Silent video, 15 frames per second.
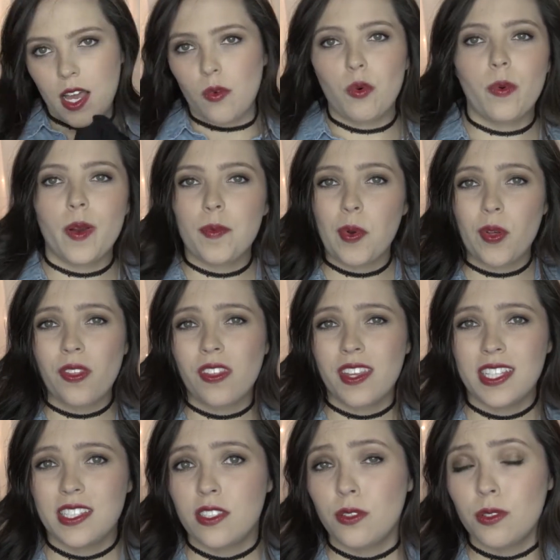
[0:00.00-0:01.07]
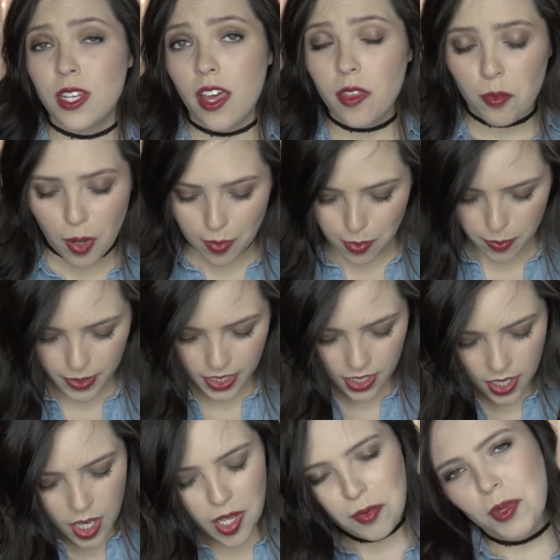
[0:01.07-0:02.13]
I will wear both of these to death probably.
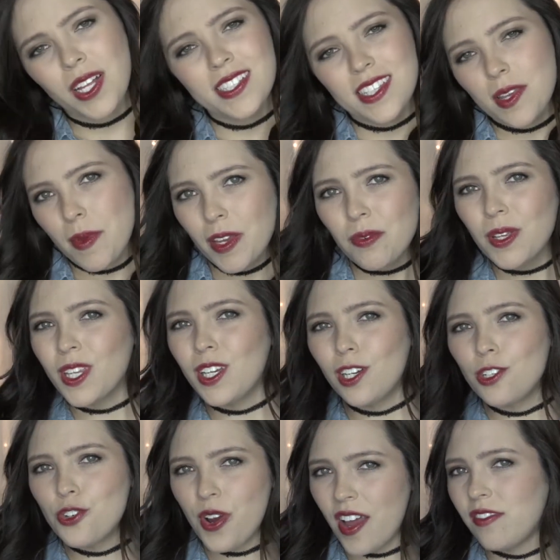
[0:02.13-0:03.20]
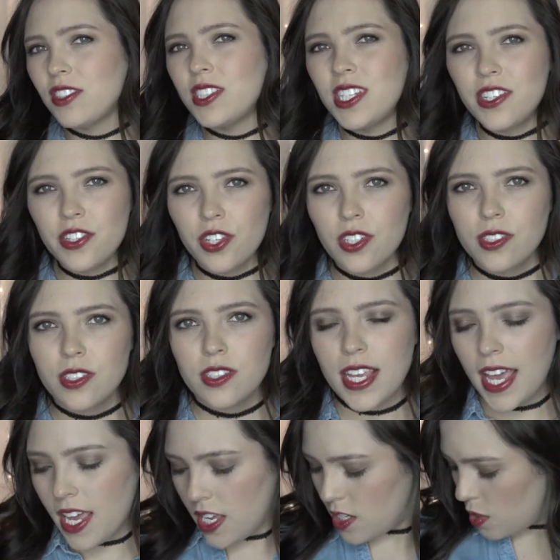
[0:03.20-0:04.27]
Plus they make really good travel t-shirts
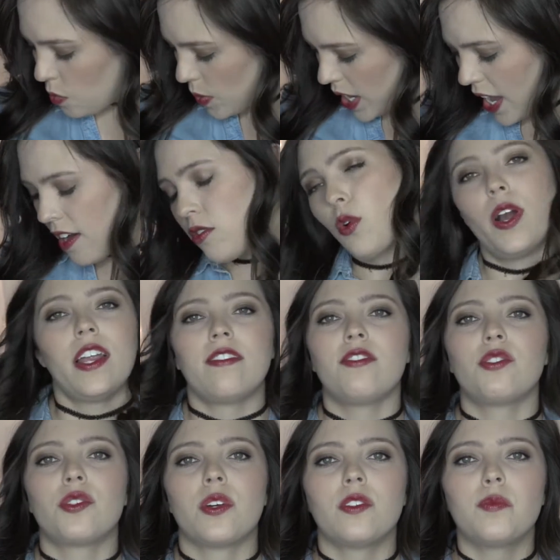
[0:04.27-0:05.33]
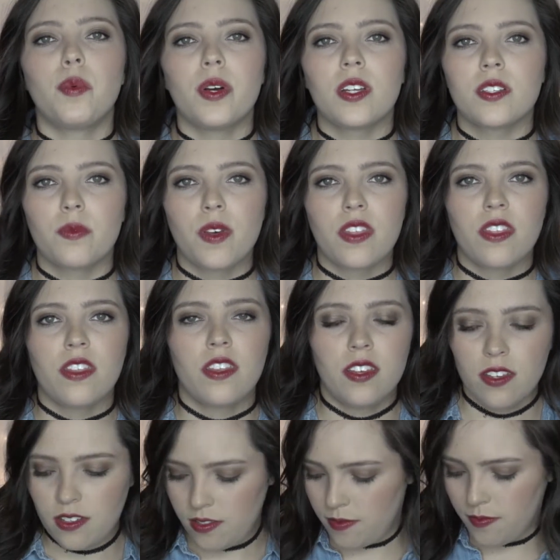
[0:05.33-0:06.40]
and we have quite a few shows booked
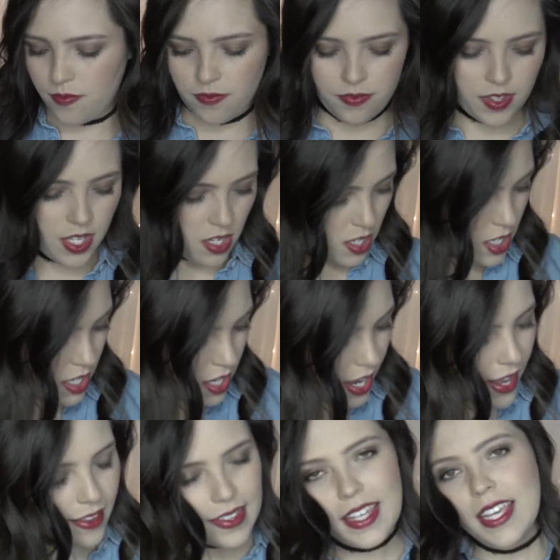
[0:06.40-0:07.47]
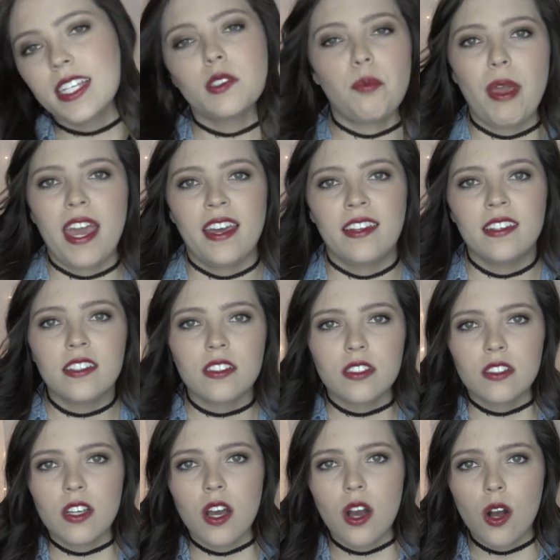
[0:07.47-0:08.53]
with Ilea's band,
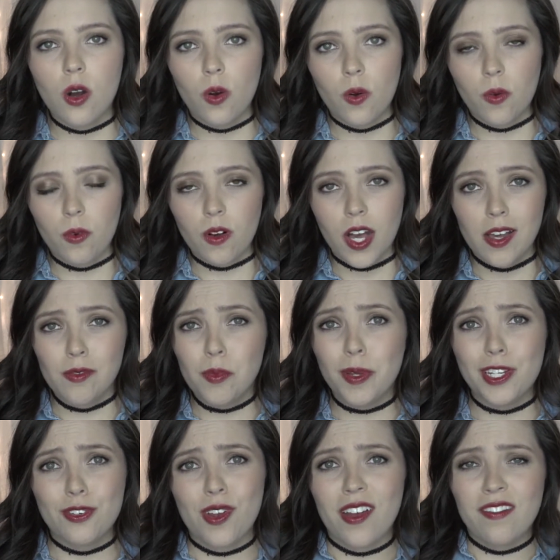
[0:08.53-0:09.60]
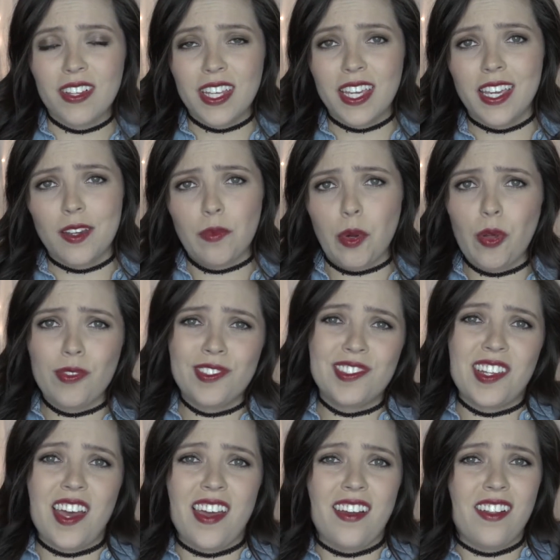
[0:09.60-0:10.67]
so I will be traveling in both
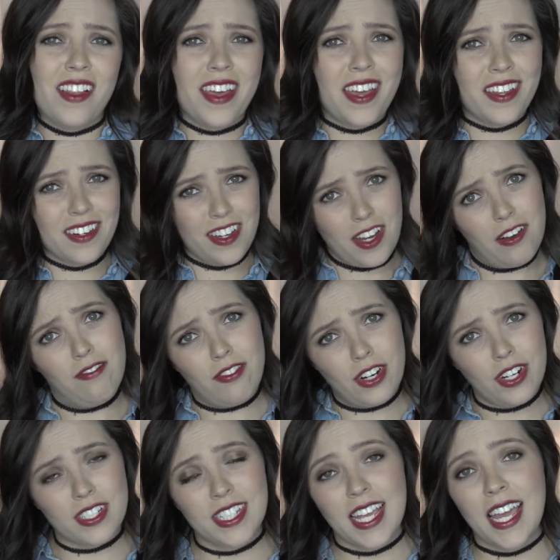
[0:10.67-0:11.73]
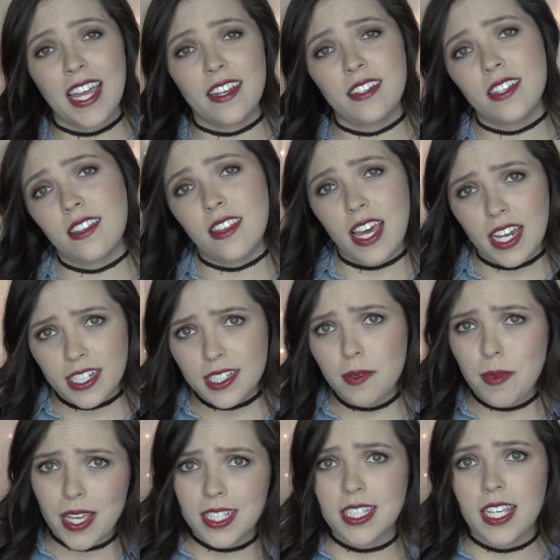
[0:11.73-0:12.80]
style and comfort, and that is
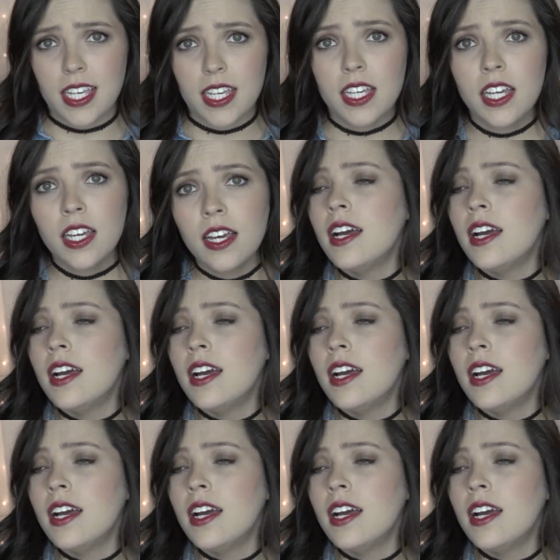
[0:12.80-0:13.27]
amazing.